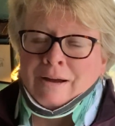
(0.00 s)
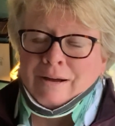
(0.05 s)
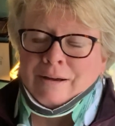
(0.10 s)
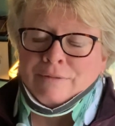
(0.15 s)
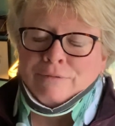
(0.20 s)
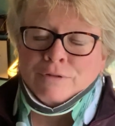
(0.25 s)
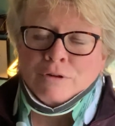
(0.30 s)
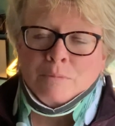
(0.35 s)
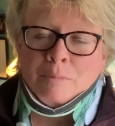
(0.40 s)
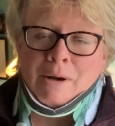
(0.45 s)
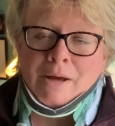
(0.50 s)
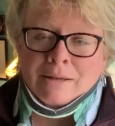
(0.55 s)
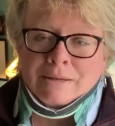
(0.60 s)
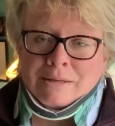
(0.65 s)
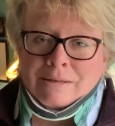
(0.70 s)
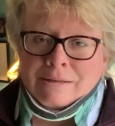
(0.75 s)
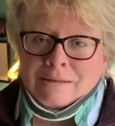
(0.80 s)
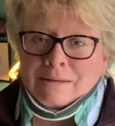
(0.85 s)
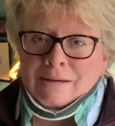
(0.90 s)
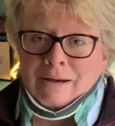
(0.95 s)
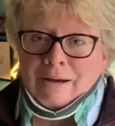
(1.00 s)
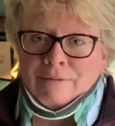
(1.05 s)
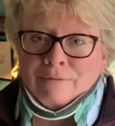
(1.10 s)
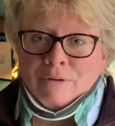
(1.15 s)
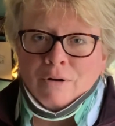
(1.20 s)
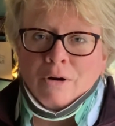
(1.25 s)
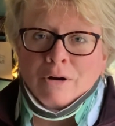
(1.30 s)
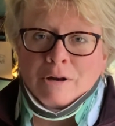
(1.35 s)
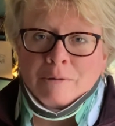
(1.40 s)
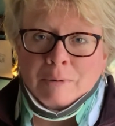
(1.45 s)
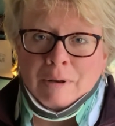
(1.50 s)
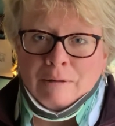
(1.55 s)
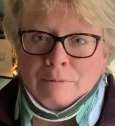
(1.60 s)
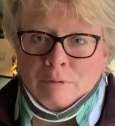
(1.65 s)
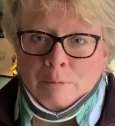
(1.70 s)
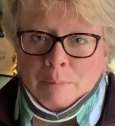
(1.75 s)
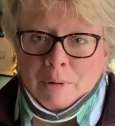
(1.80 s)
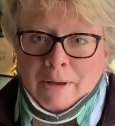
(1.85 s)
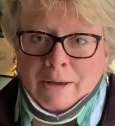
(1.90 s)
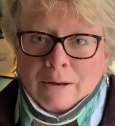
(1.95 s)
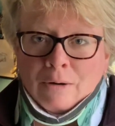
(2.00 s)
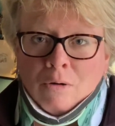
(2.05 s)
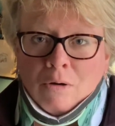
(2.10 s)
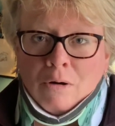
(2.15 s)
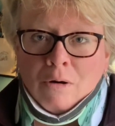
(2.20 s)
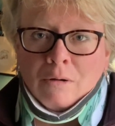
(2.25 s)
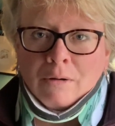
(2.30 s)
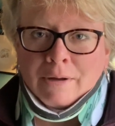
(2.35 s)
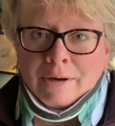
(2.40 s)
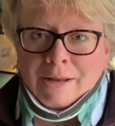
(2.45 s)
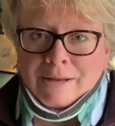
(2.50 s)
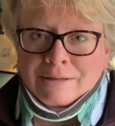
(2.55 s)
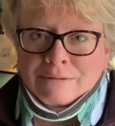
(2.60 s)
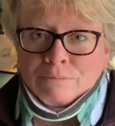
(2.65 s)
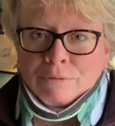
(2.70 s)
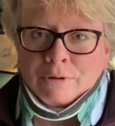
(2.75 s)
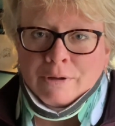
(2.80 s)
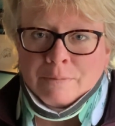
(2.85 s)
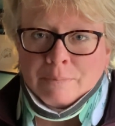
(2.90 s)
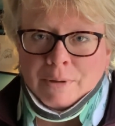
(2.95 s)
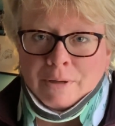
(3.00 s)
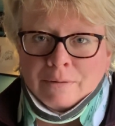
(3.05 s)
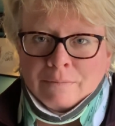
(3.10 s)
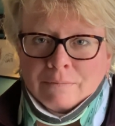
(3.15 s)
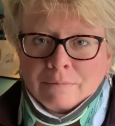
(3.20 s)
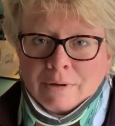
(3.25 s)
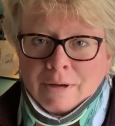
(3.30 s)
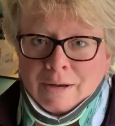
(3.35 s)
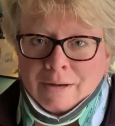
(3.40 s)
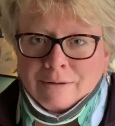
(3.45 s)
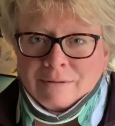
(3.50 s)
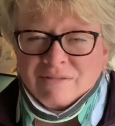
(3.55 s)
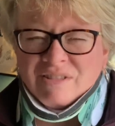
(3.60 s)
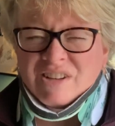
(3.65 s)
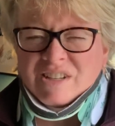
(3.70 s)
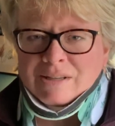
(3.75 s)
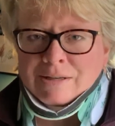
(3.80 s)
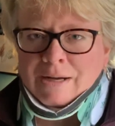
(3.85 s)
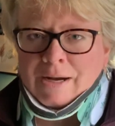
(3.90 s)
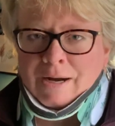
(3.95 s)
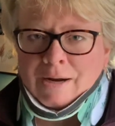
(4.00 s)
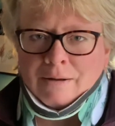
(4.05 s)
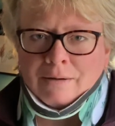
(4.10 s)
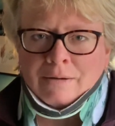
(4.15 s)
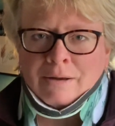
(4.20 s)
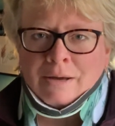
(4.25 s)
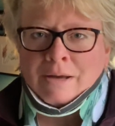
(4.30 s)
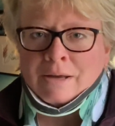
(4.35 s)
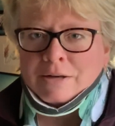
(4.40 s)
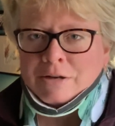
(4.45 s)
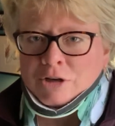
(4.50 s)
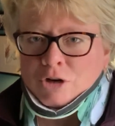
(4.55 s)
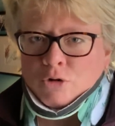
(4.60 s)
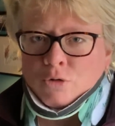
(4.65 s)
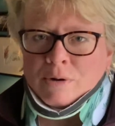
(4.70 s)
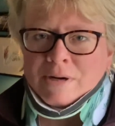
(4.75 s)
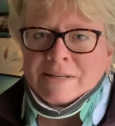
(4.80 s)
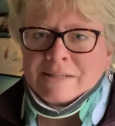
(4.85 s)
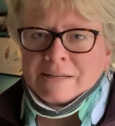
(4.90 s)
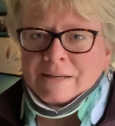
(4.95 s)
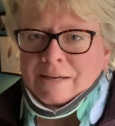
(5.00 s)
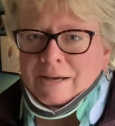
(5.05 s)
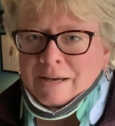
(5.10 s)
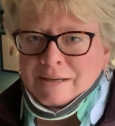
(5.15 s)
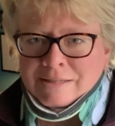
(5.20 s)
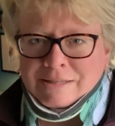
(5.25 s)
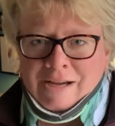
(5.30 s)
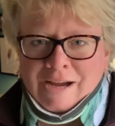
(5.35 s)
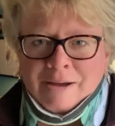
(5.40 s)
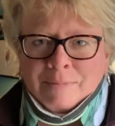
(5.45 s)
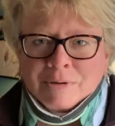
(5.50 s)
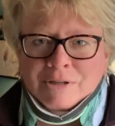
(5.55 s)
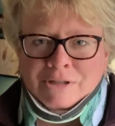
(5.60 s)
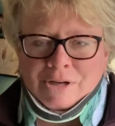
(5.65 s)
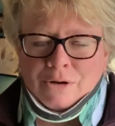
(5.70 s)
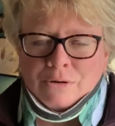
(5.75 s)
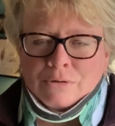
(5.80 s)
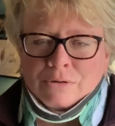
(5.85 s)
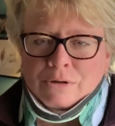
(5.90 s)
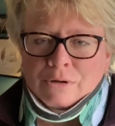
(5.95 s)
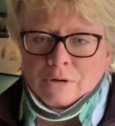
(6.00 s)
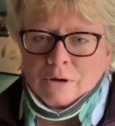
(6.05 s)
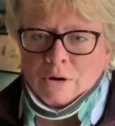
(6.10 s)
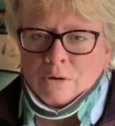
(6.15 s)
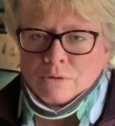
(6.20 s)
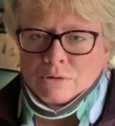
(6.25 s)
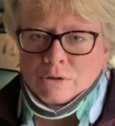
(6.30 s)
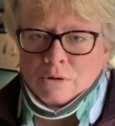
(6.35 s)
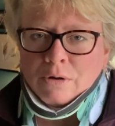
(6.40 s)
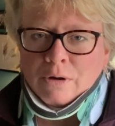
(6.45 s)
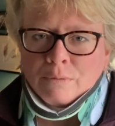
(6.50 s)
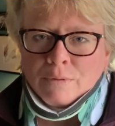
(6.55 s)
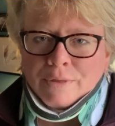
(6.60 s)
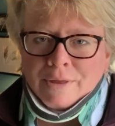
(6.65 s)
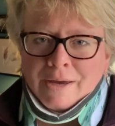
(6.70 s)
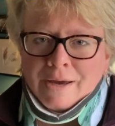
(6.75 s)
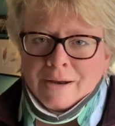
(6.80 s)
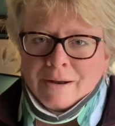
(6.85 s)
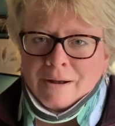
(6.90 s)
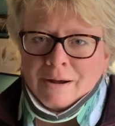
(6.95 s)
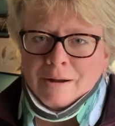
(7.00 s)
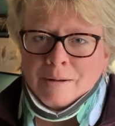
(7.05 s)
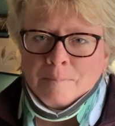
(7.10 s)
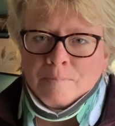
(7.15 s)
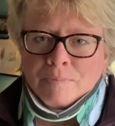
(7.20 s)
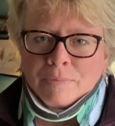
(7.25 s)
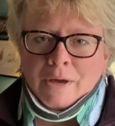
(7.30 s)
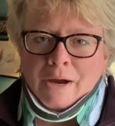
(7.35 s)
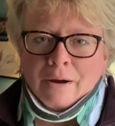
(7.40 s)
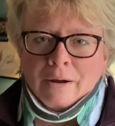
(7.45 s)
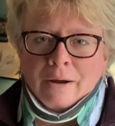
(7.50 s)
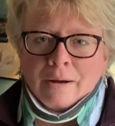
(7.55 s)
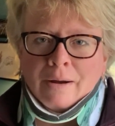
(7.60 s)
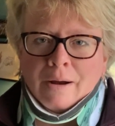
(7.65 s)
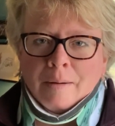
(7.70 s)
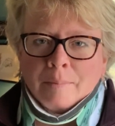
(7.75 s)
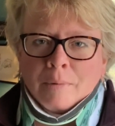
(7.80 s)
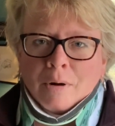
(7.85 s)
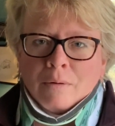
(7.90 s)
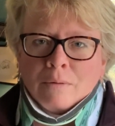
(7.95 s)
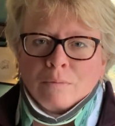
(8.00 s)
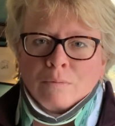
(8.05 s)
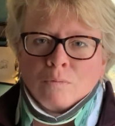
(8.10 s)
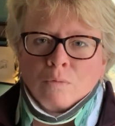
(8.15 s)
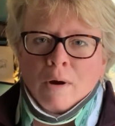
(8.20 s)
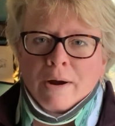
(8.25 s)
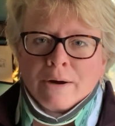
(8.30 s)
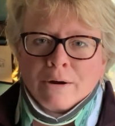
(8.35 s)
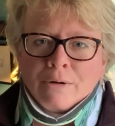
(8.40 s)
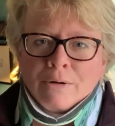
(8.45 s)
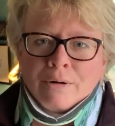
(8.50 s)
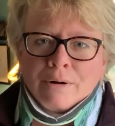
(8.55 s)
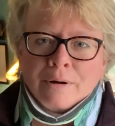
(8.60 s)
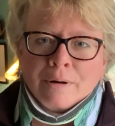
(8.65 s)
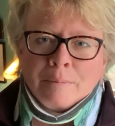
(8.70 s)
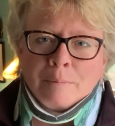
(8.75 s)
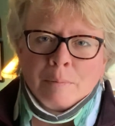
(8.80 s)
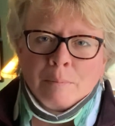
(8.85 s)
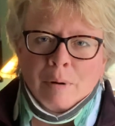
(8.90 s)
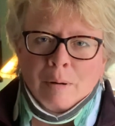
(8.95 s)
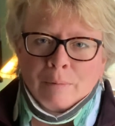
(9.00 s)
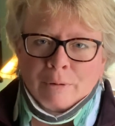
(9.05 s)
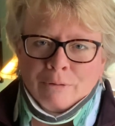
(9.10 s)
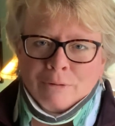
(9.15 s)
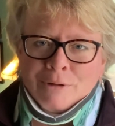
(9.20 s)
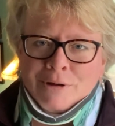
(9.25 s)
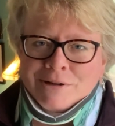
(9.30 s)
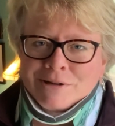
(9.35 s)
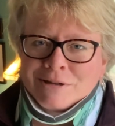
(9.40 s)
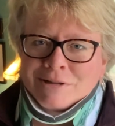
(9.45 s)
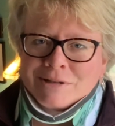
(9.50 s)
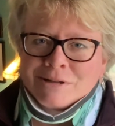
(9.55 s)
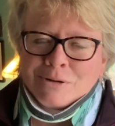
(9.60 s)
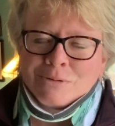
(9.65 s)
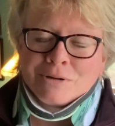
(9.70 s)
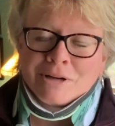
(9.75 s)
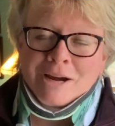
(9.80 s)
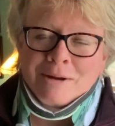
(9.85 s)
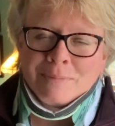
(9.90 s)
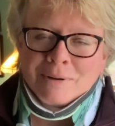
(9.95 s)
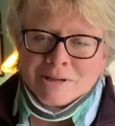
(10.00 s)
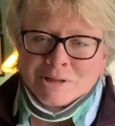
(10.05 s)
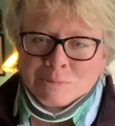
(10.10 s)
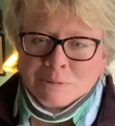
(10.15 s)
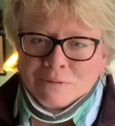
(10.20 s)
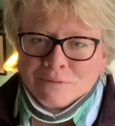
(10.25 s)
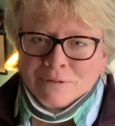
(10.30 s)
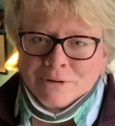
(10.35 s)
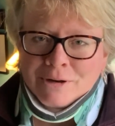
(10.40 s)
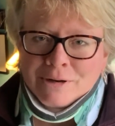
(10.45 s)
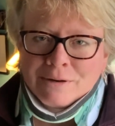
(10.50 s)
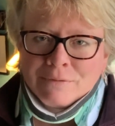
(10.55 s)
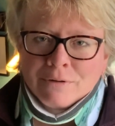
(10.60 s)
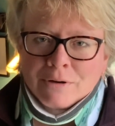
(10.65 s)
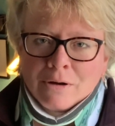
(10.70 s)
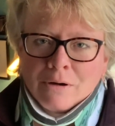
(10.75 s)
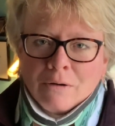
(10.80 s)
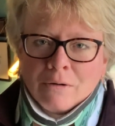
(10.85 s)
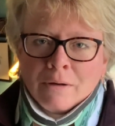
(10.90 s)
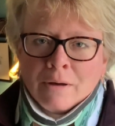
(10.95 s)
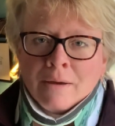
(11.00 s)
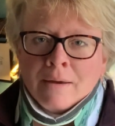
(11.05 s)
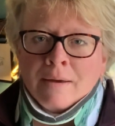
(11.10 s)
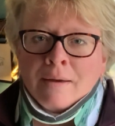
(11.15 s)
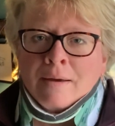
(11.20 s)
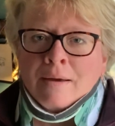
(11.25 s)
few months, I've hardly been able to play at all, and that's really been just kind of decreasing as time goes on with that. I'm a writer and I'm in public relations, so typing has been very difficult.